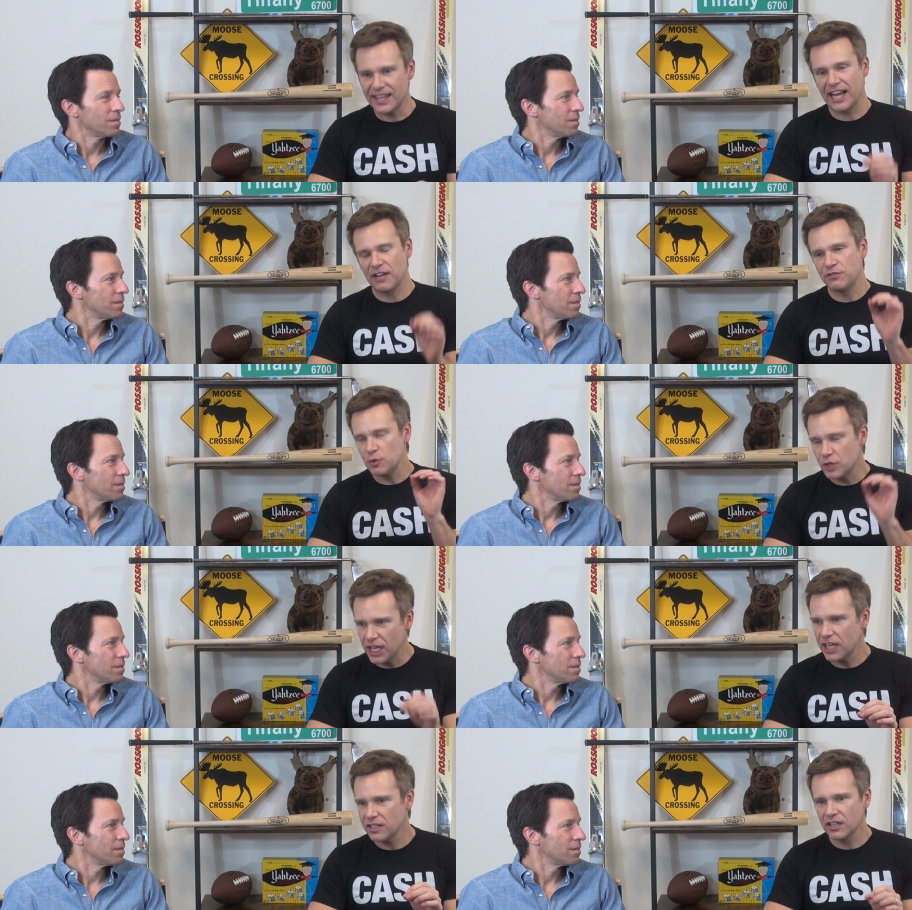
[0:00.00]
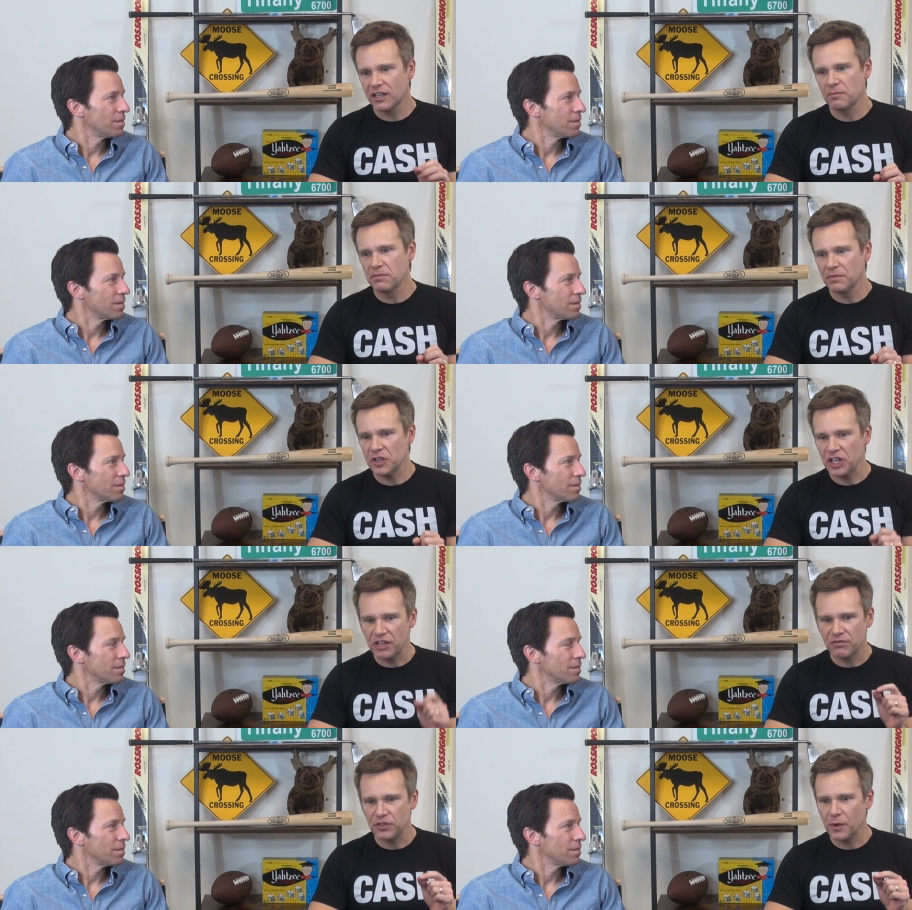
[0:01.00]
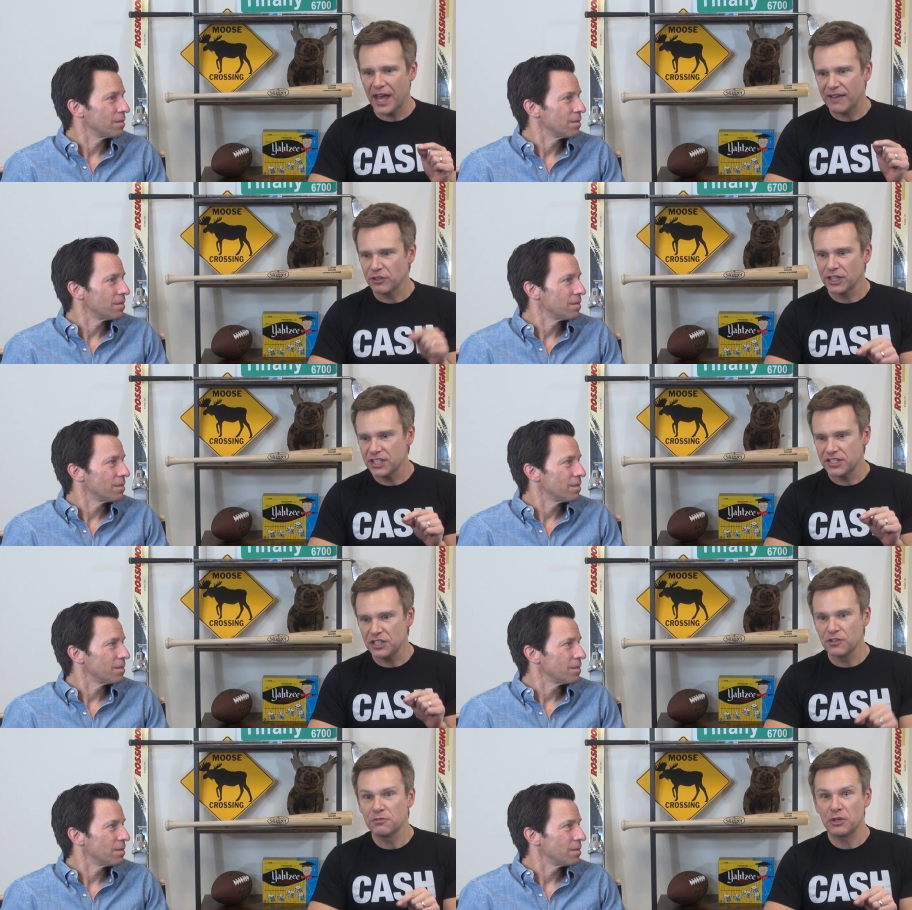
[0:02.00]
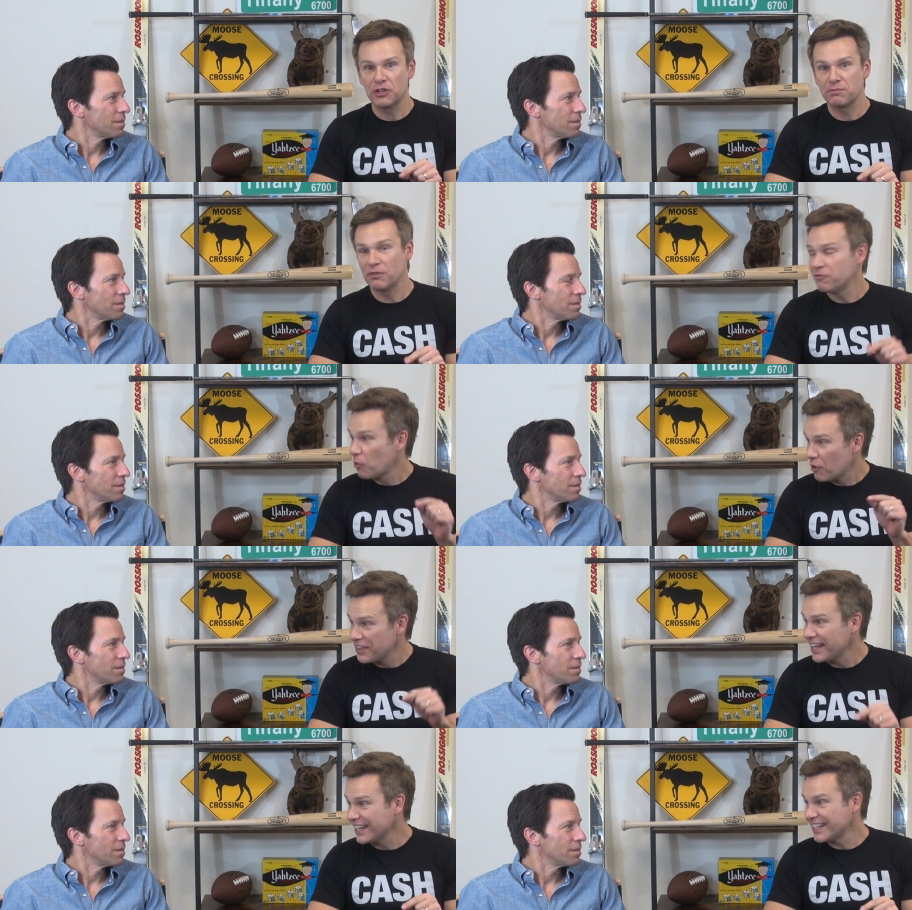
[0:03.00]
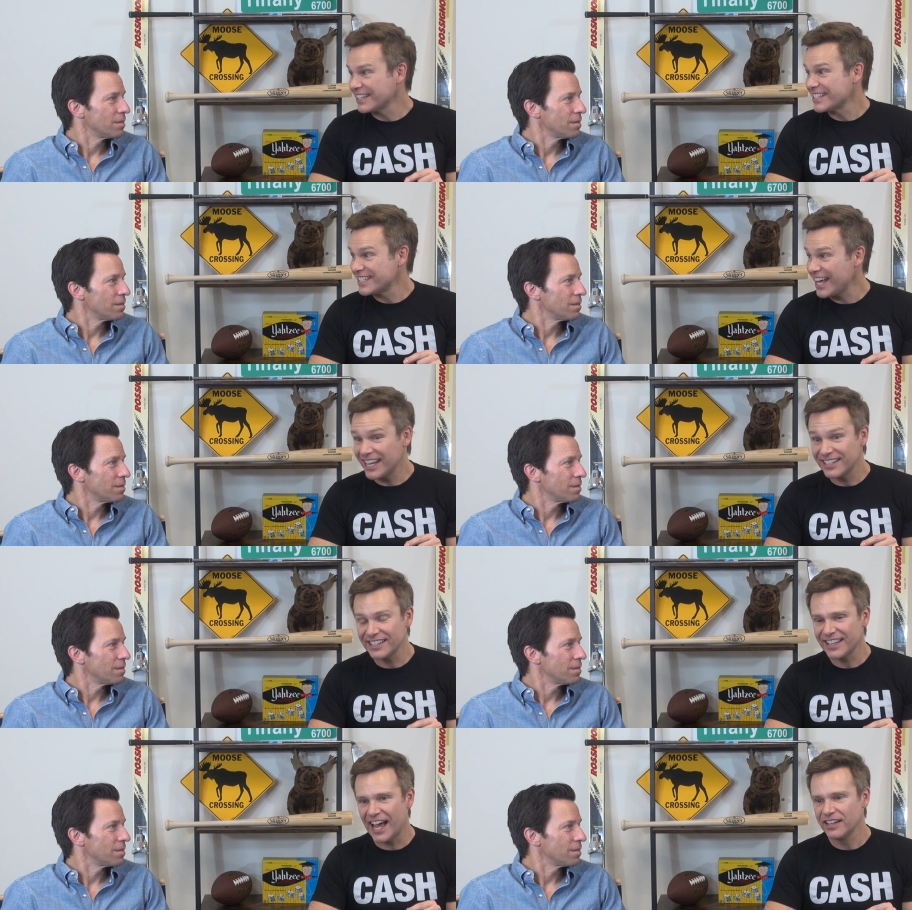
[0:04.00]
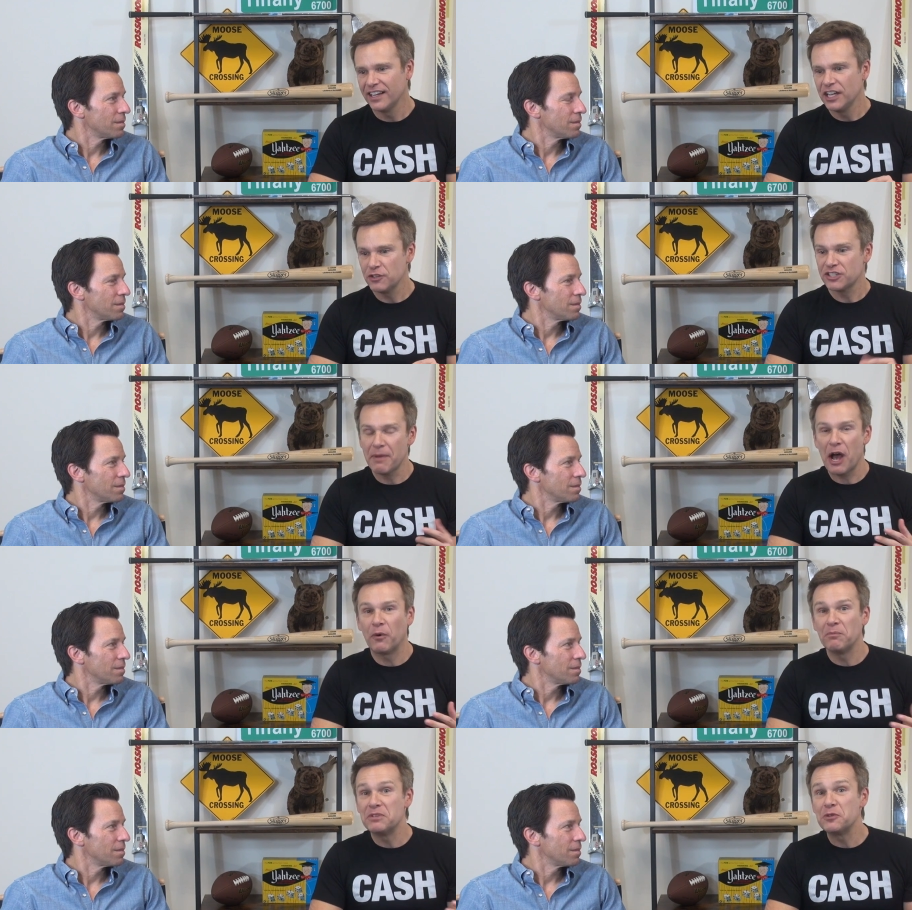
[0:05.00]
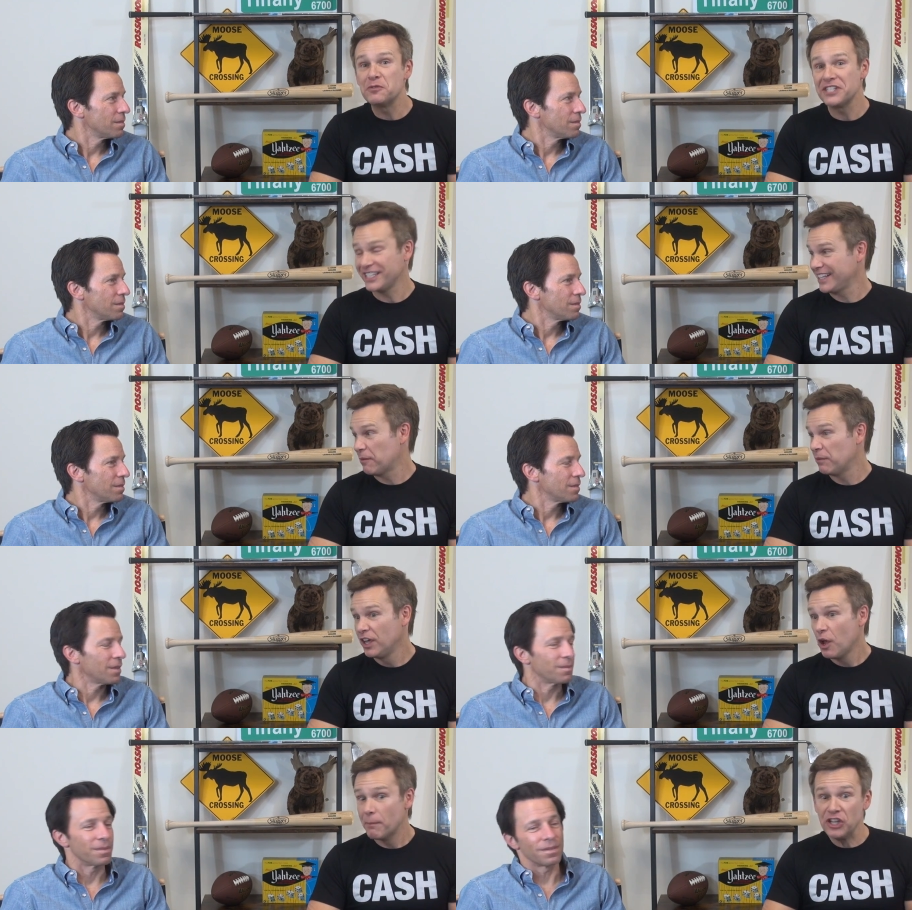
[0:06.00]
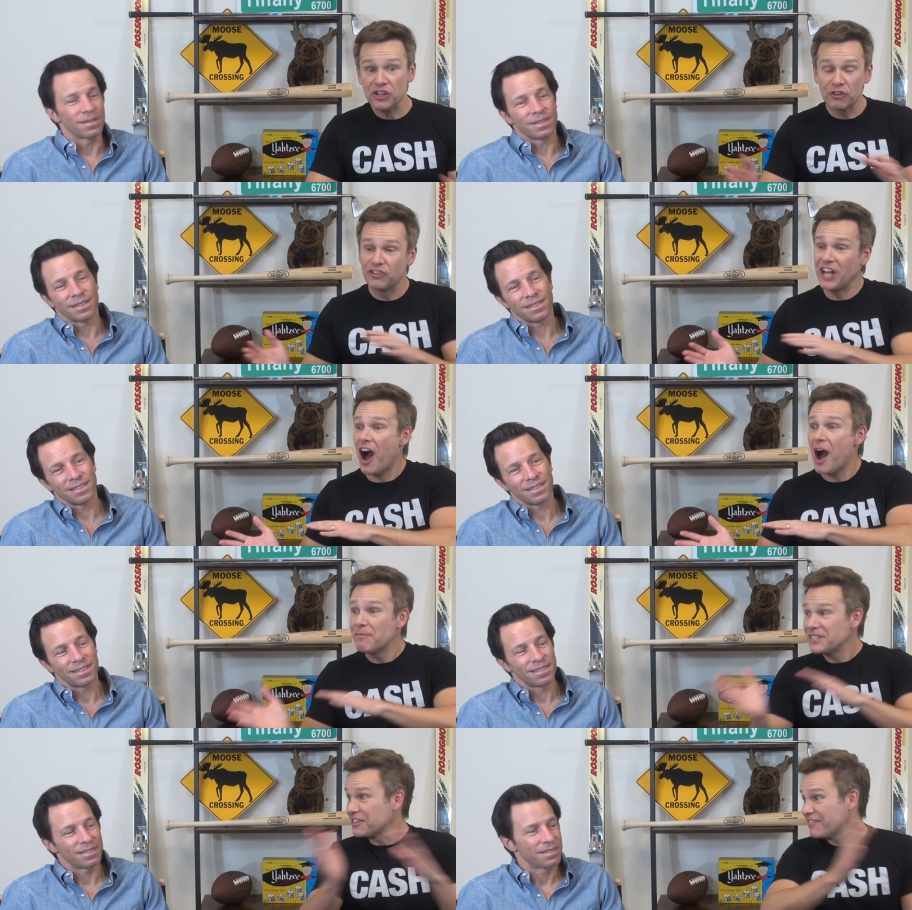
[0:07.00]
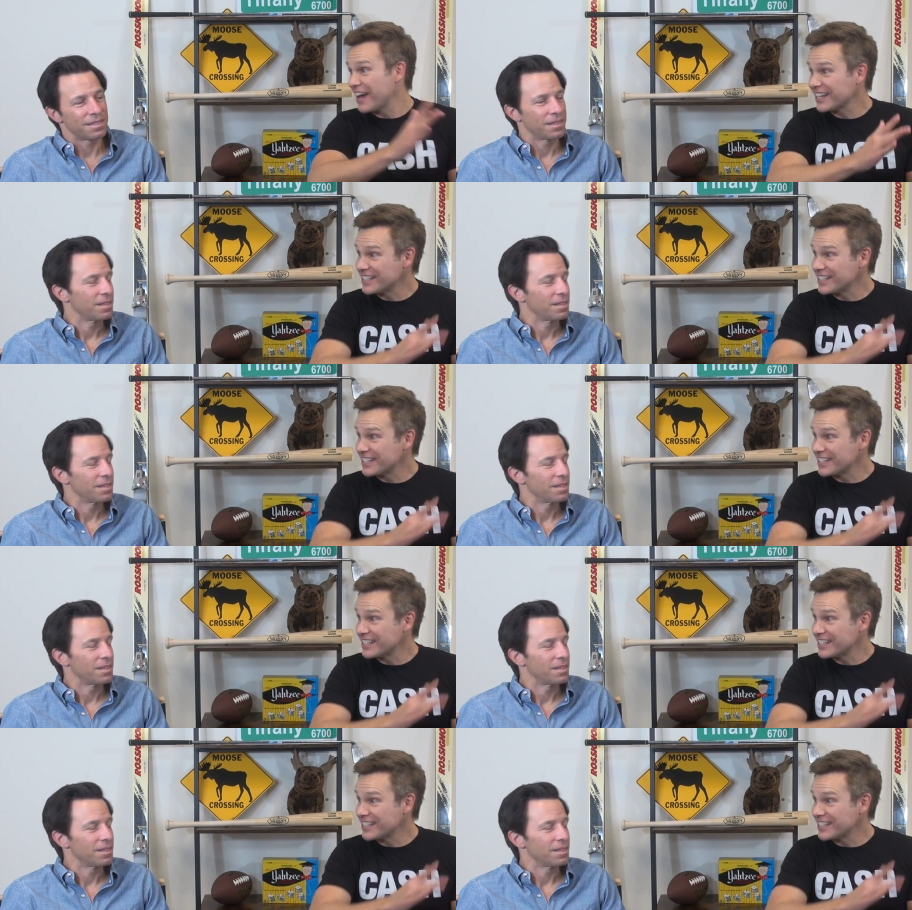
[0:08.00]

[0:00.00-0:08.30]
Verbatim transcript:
Speaker 1: that if you have your kids' ears pierced before they can consent, that you're somehow abusing them. But then there's the opposite effect.